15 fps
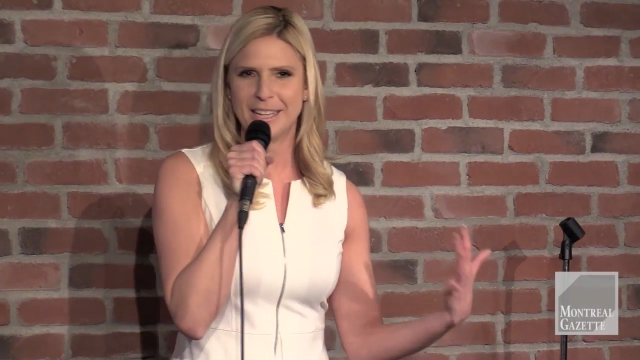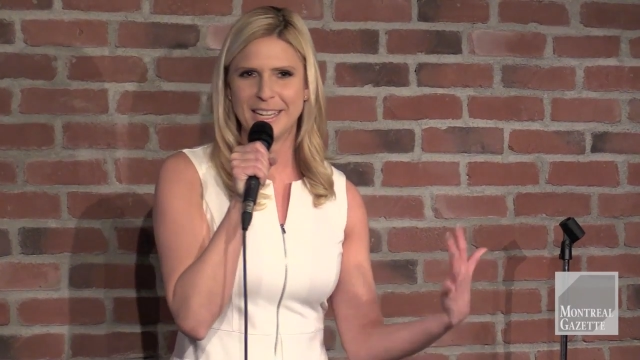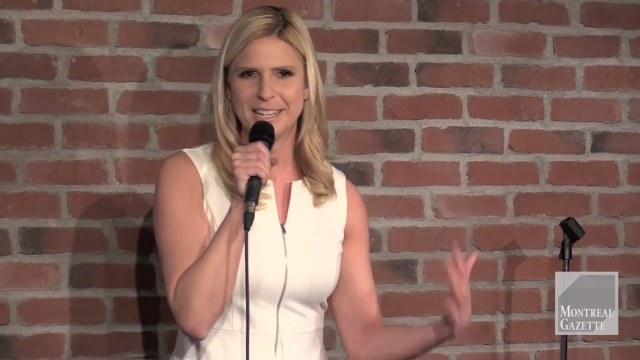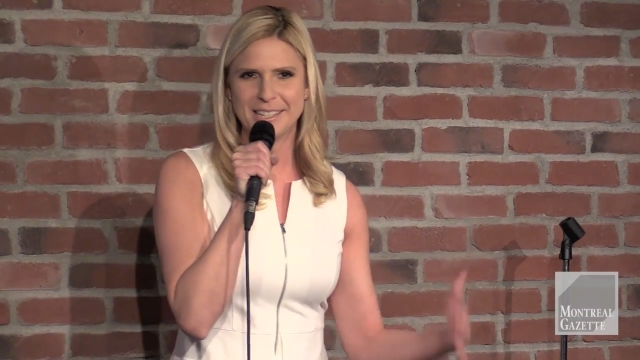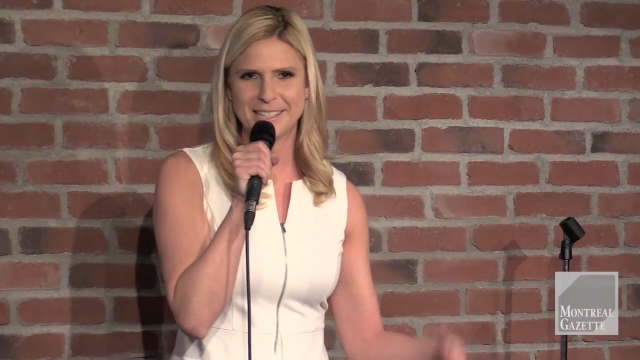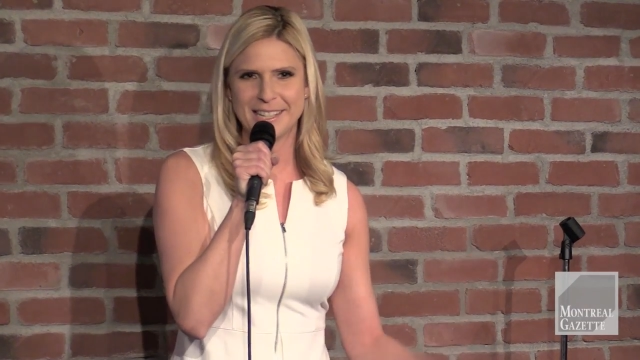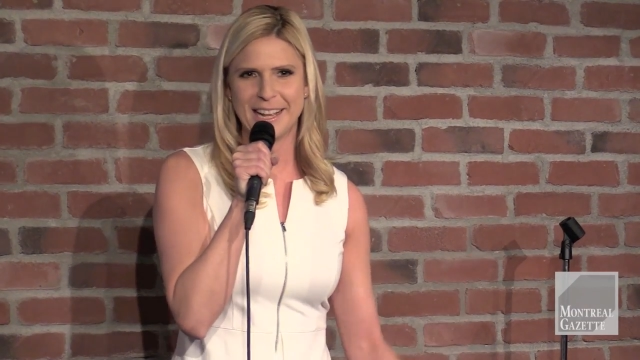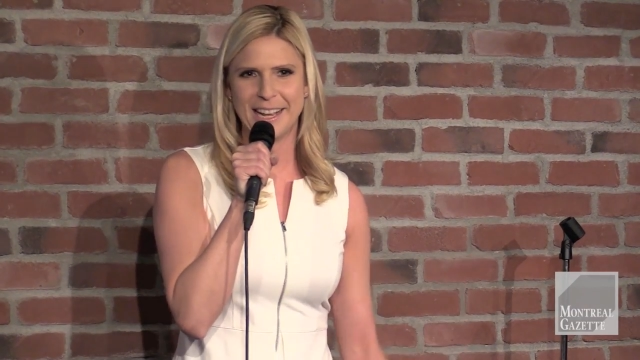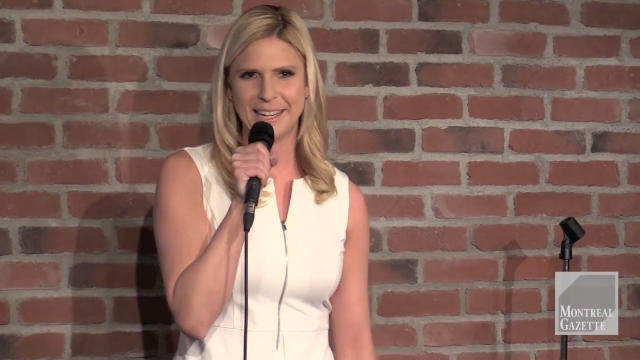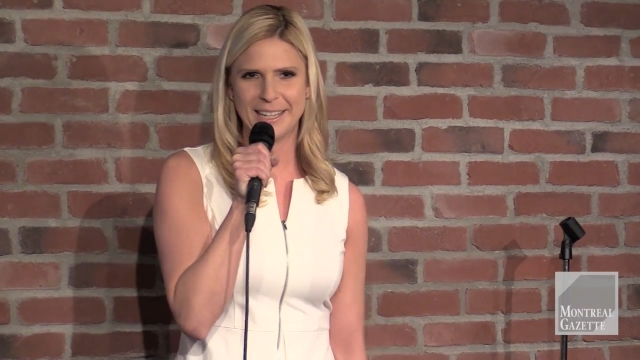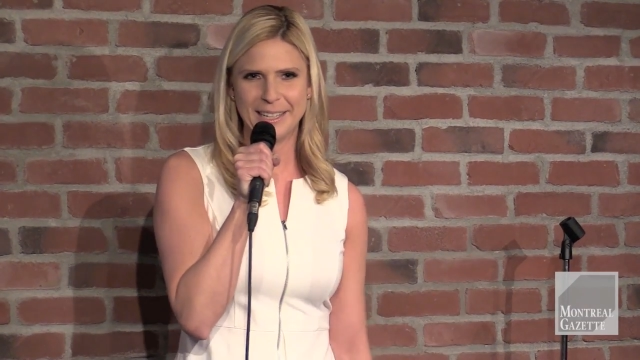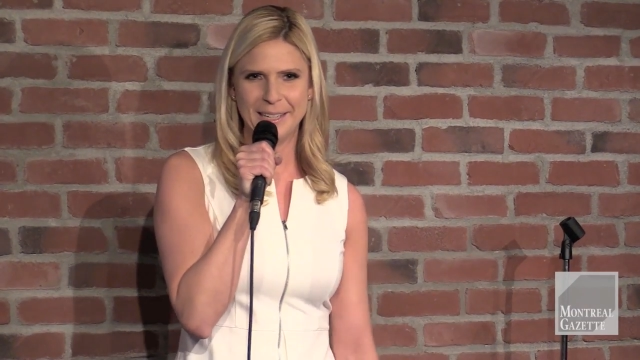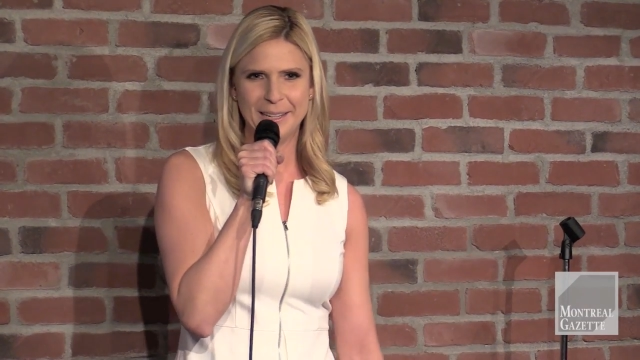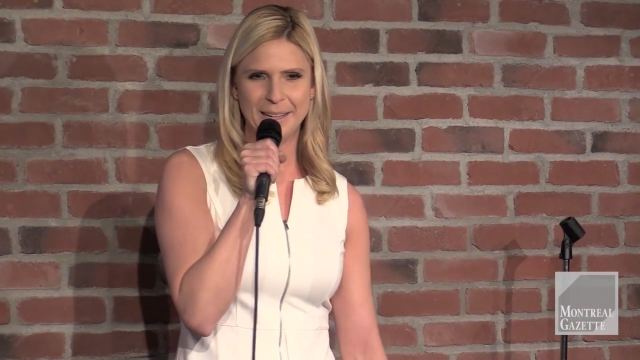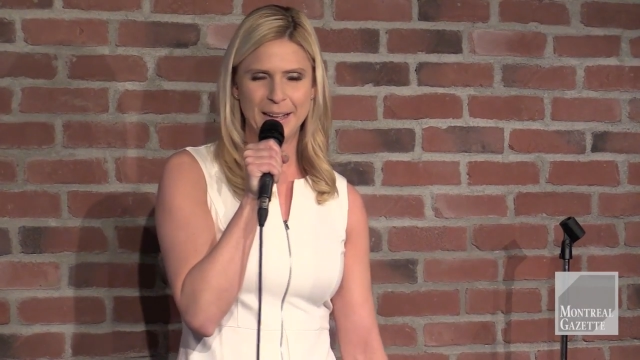things like,
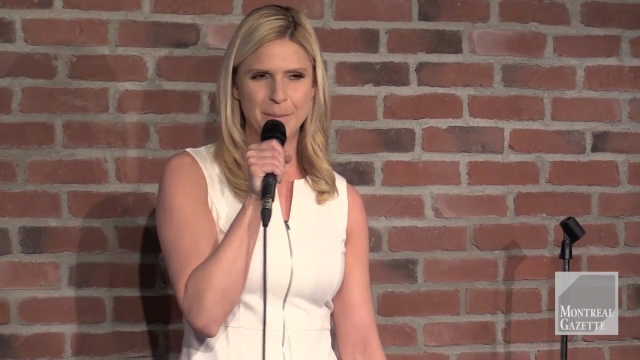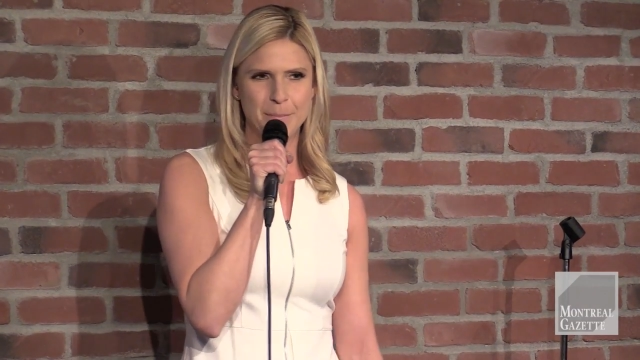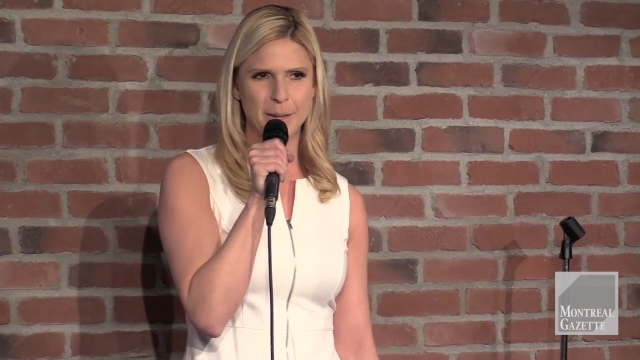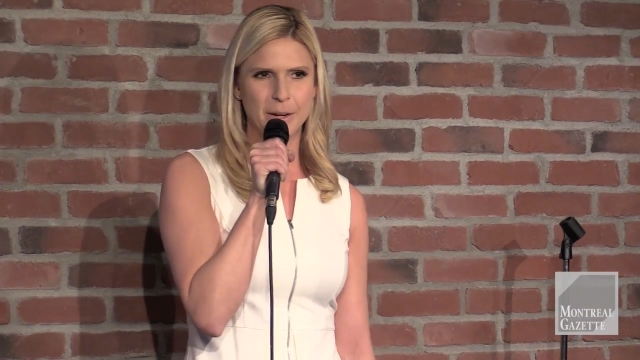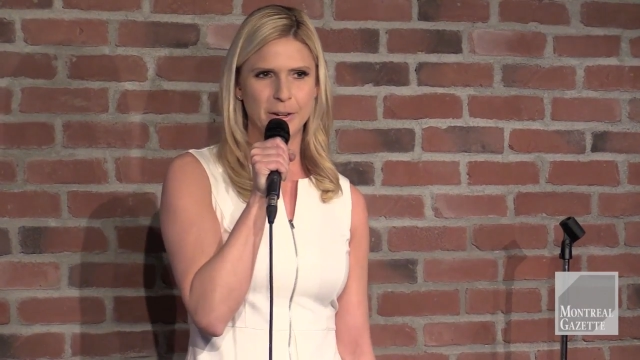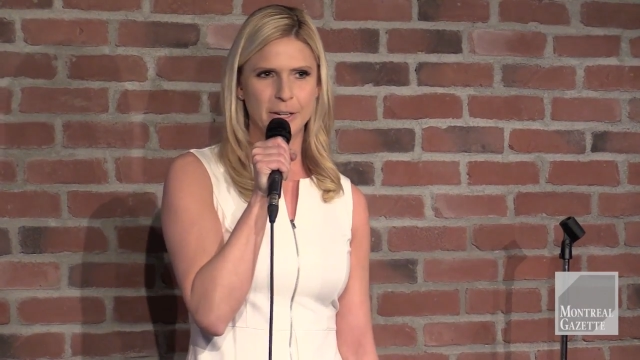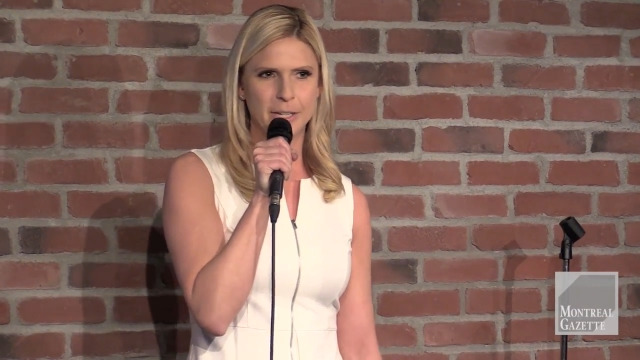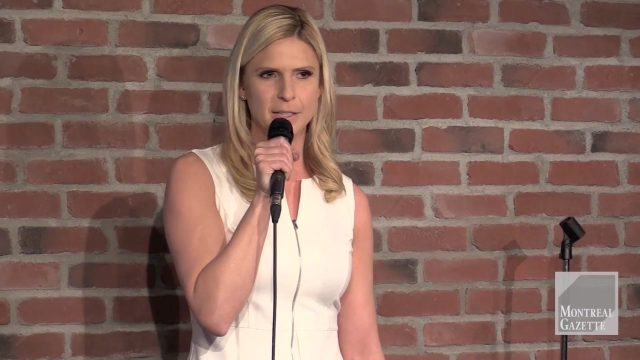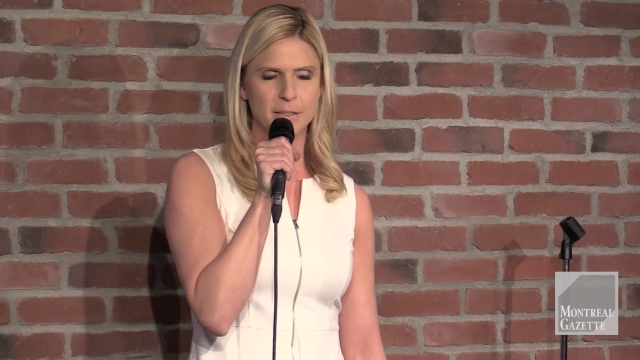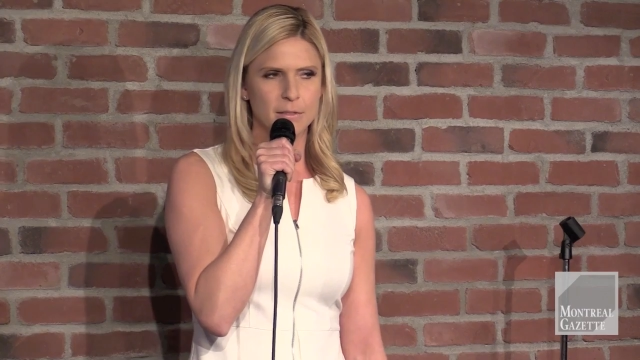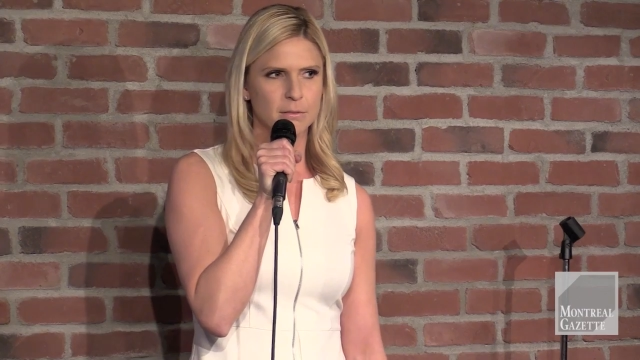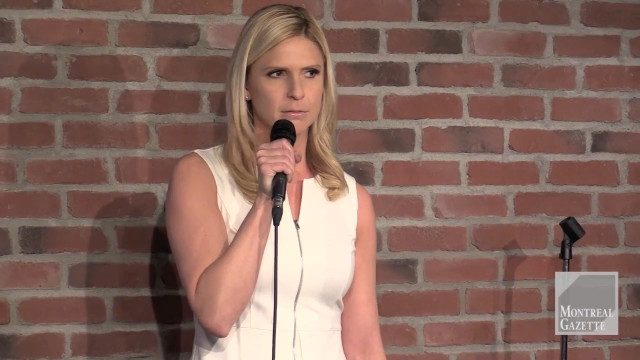I'm married.